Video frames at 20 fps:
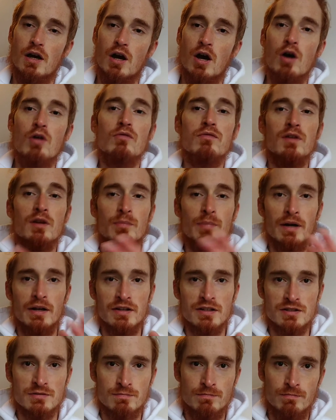Hopefully by
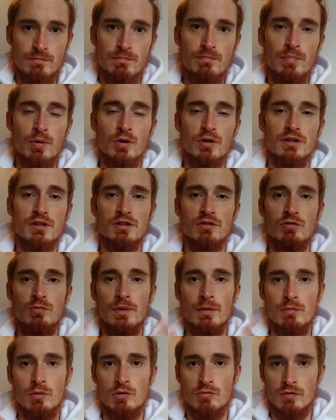this point you're a
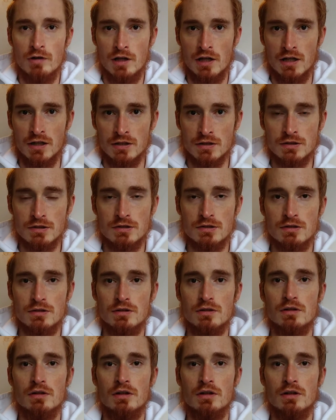bit more relaxed.